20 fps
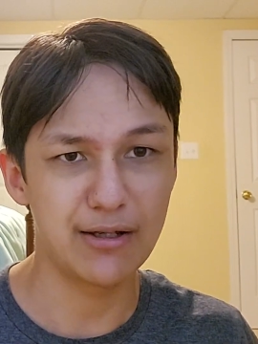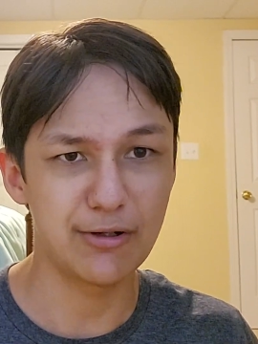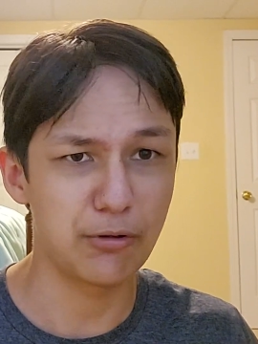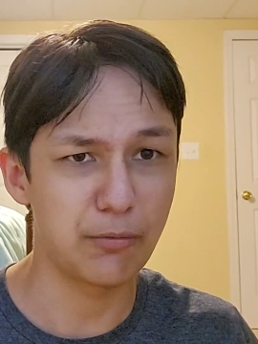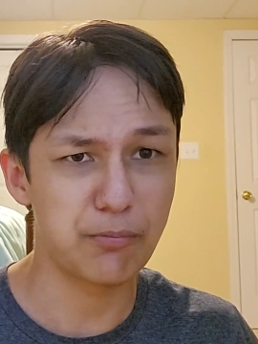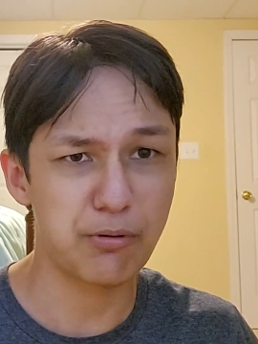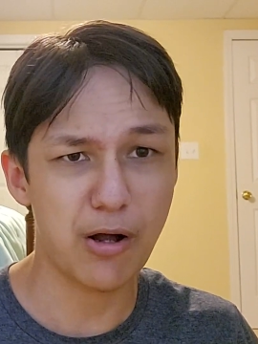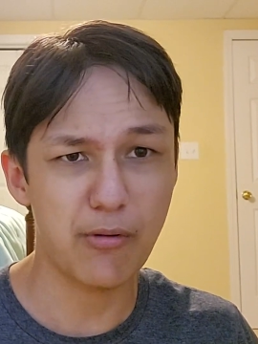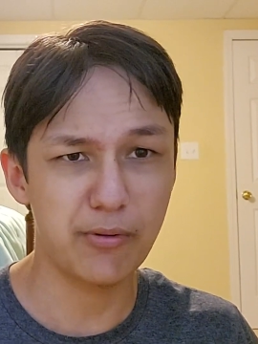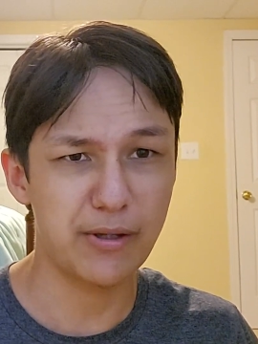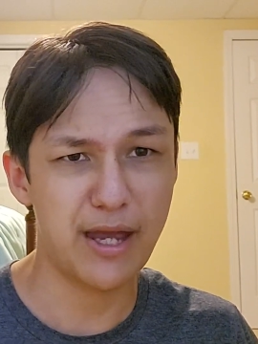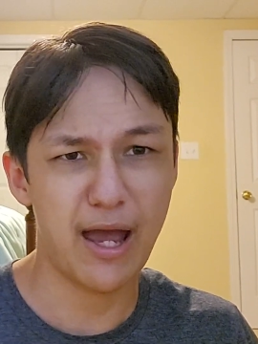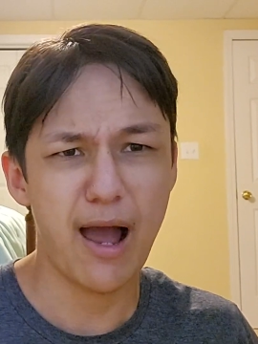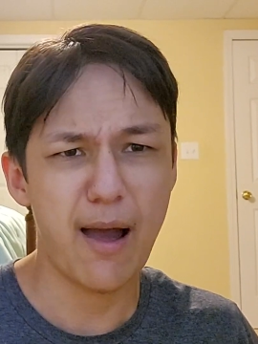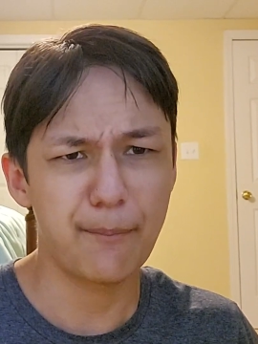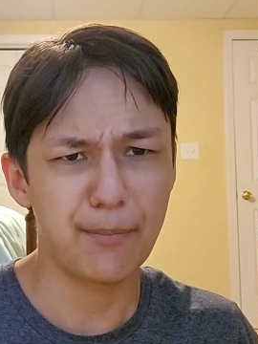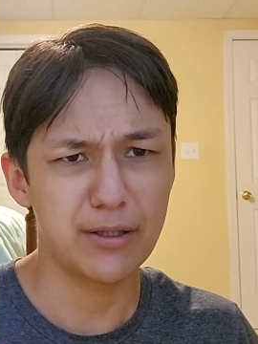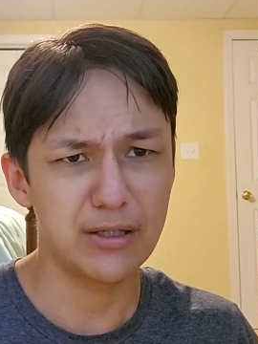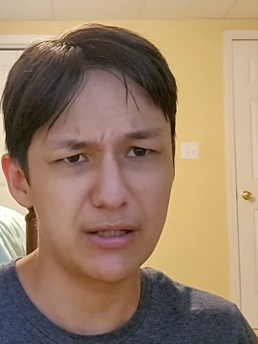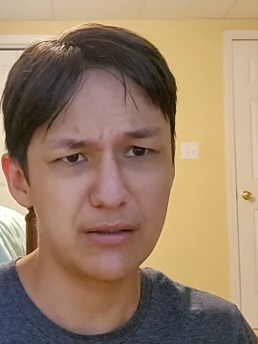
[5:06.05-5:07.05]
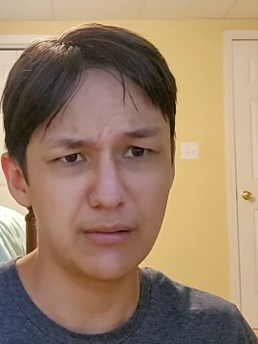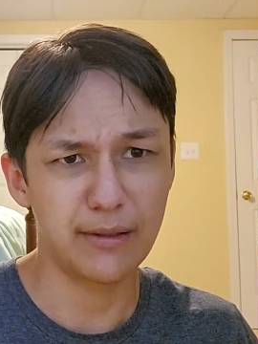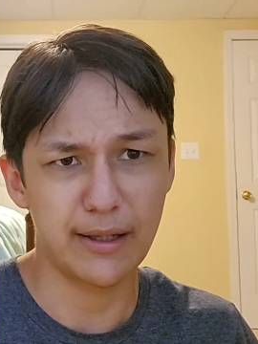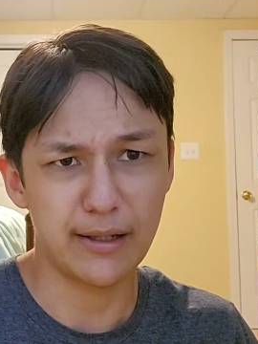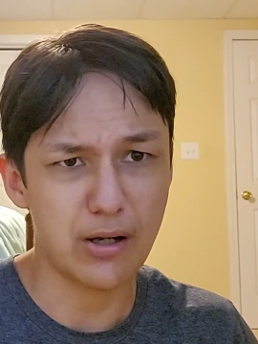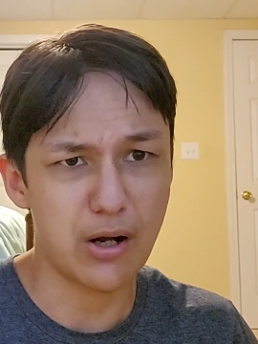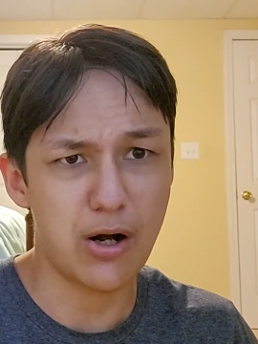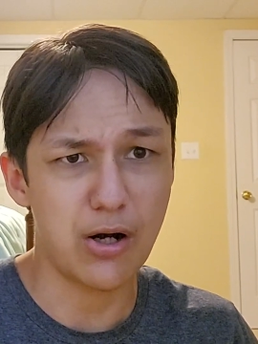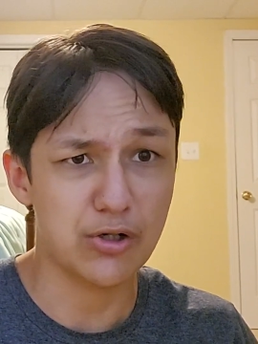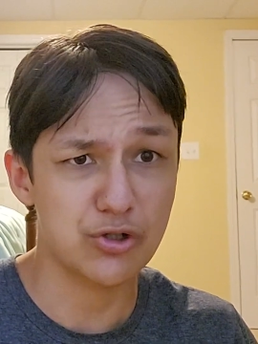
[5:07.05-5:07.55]
It'll probably happen in
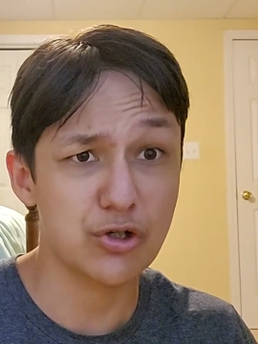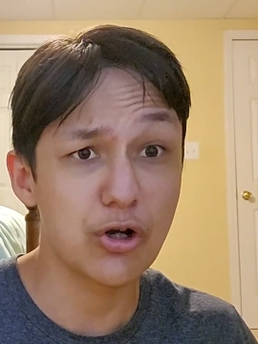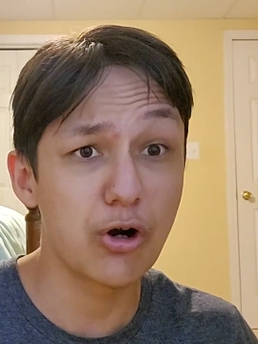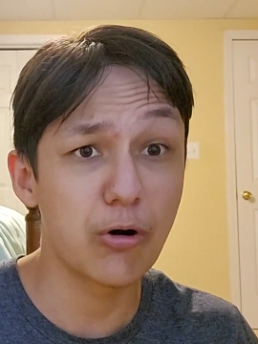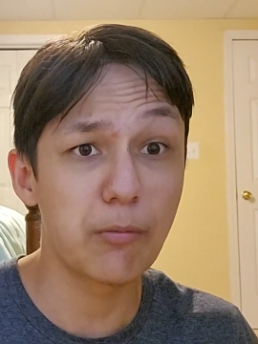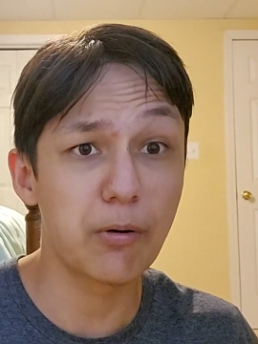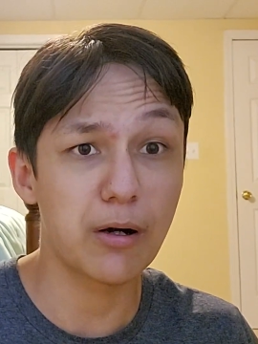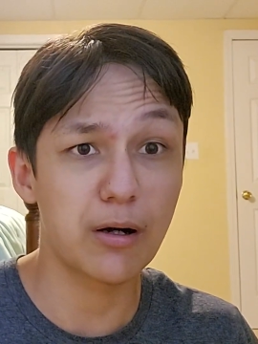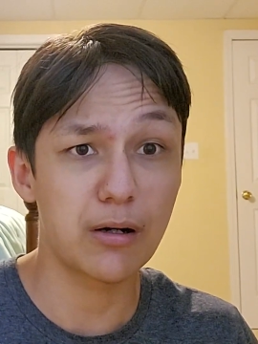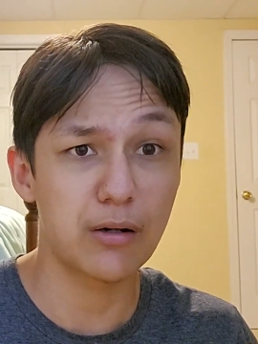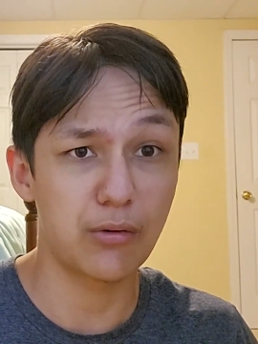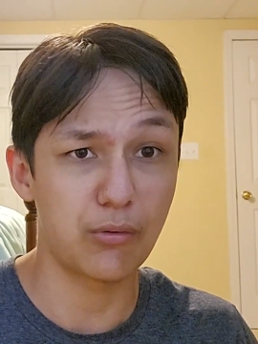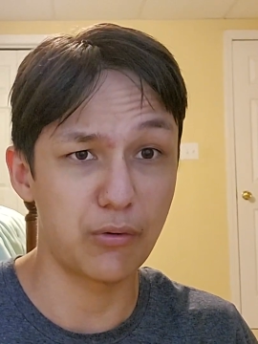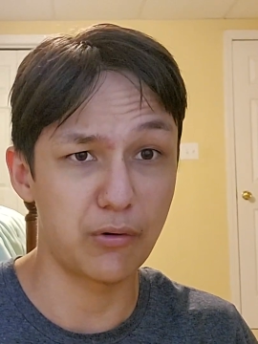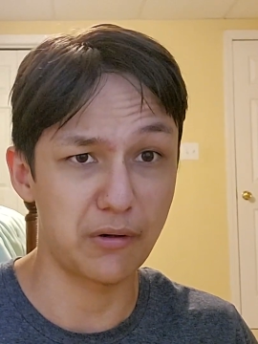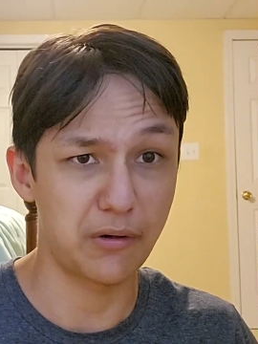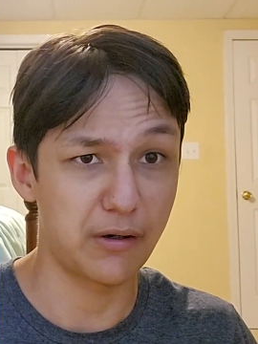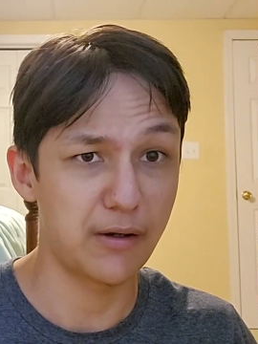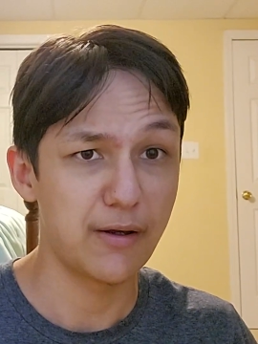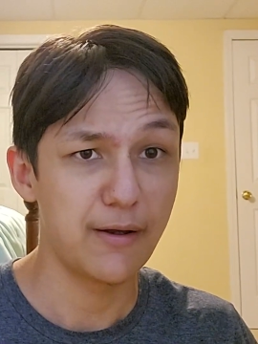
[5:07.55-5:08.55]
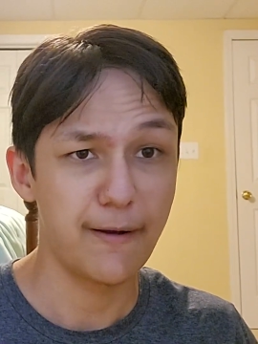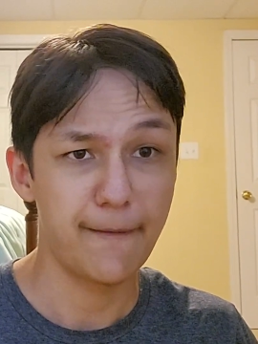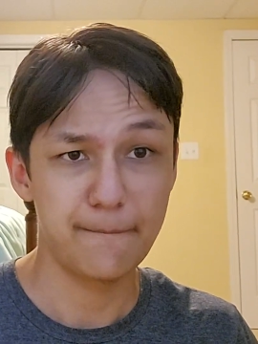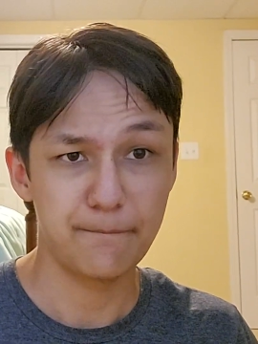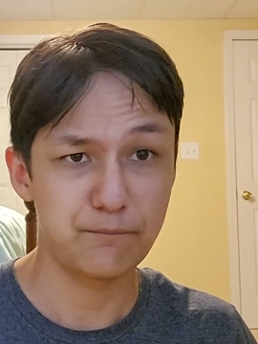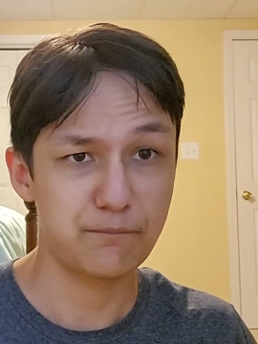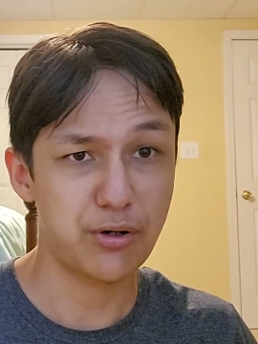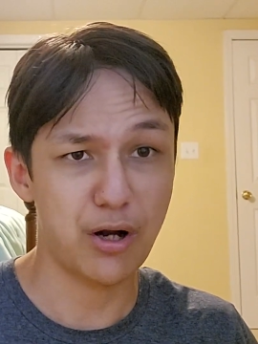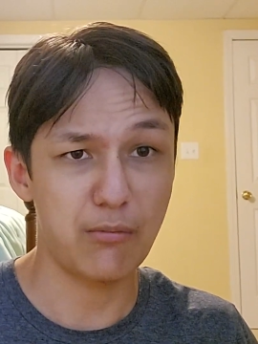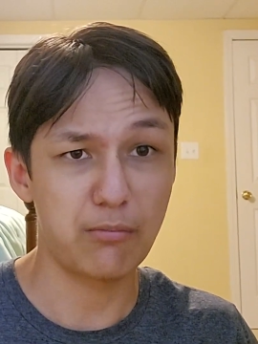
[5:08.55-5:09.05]
like October, or
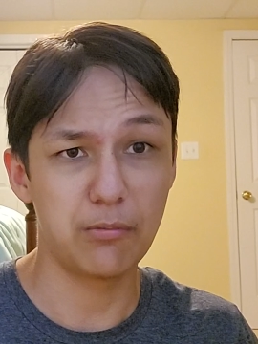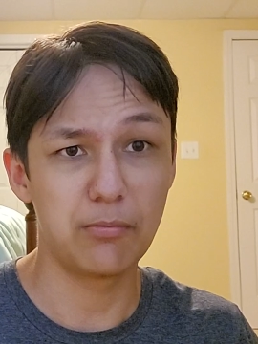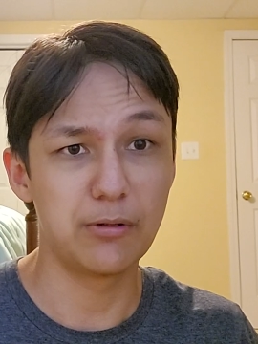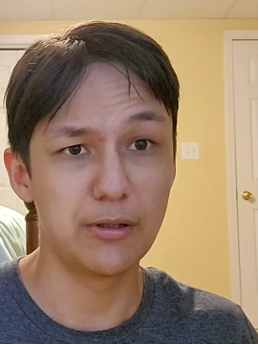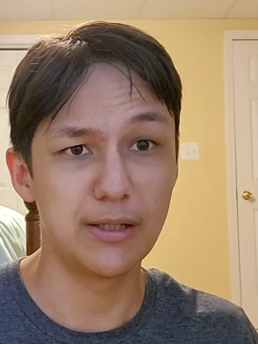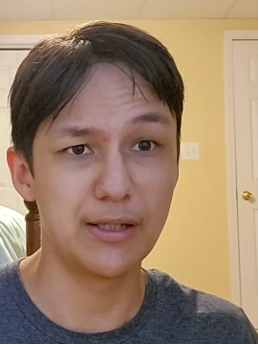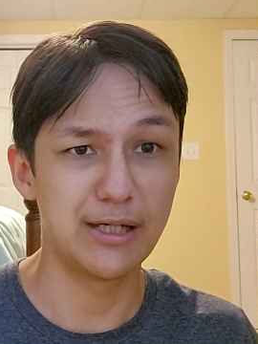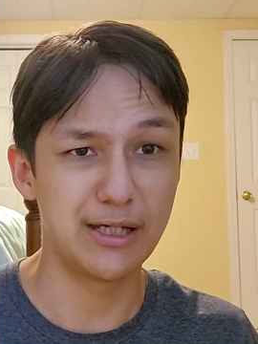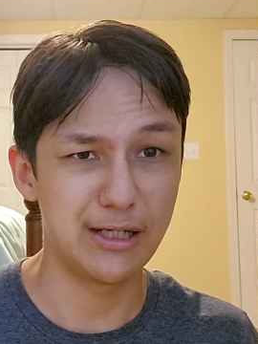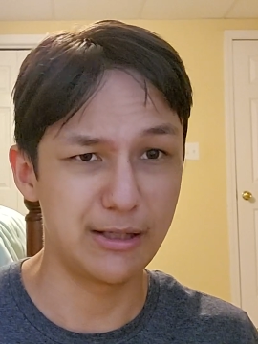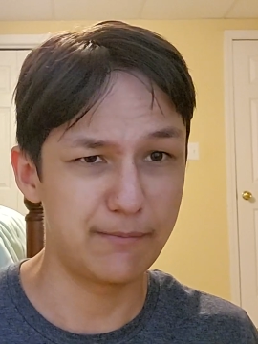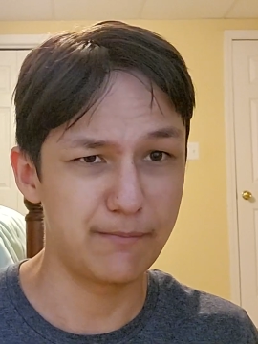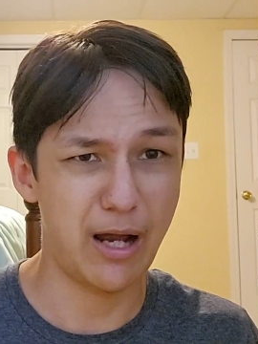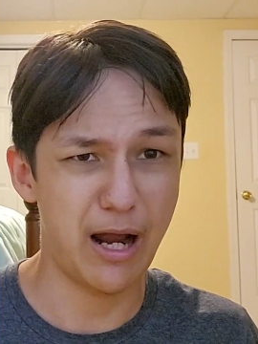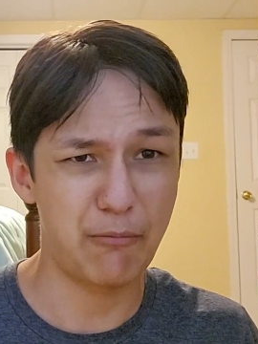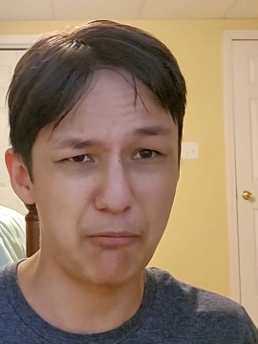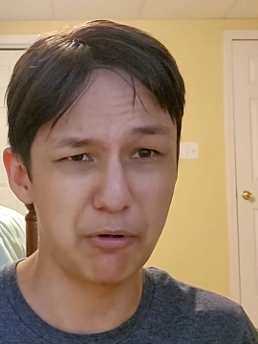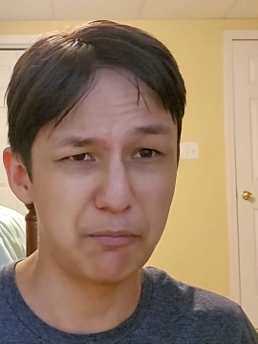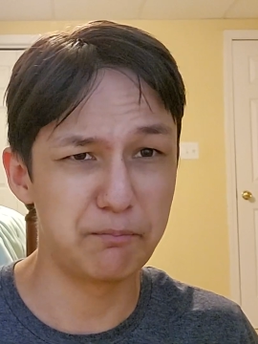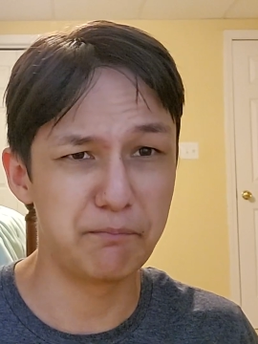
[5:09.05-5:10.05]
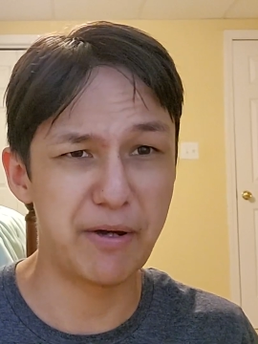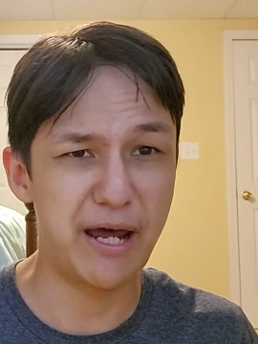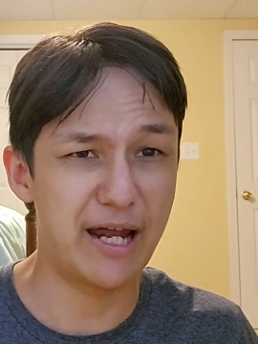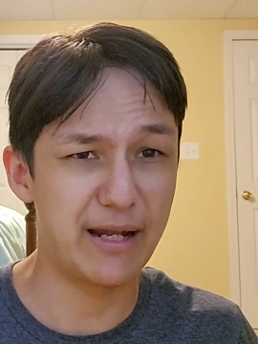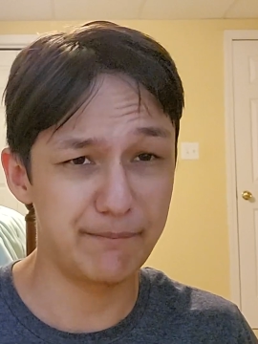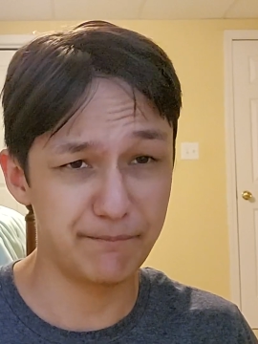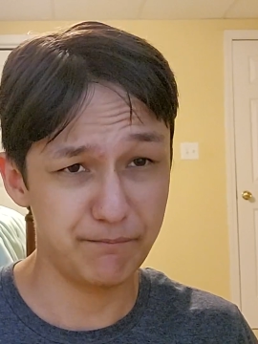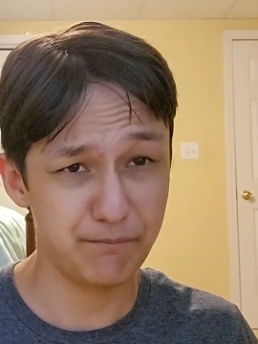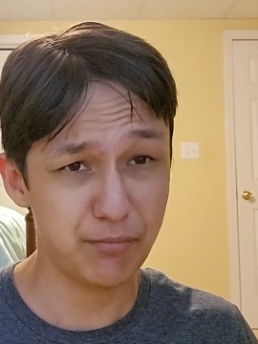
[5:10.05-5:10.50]
probably, I would bet,